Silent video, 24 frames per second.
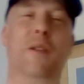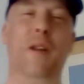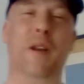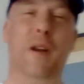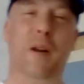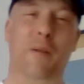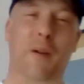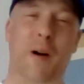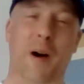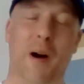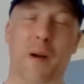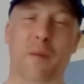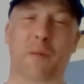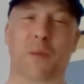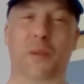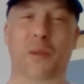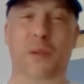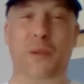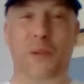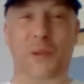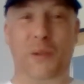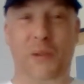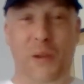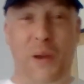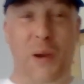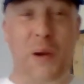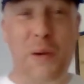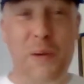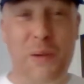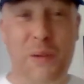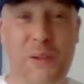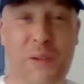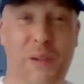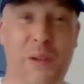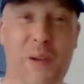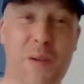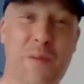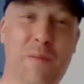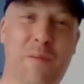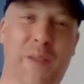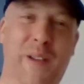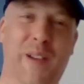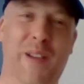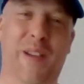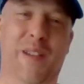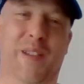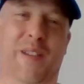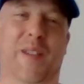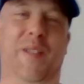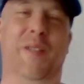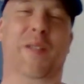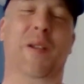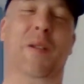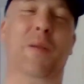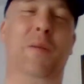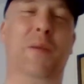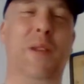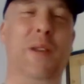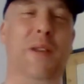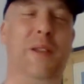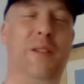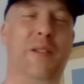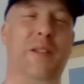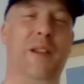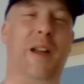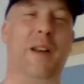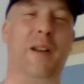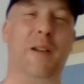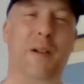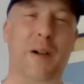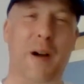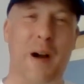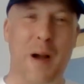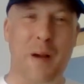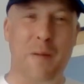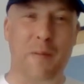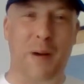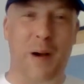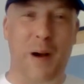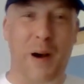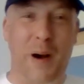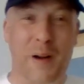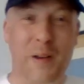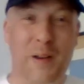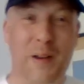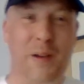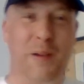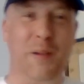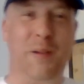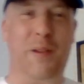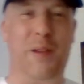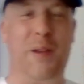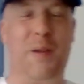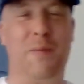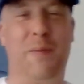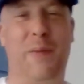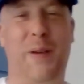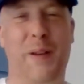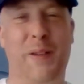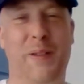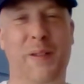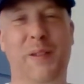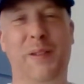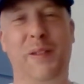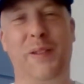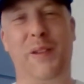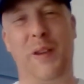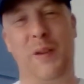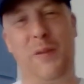You know what, I'm so pleased you've come to this channel. I'm honoured with your presence.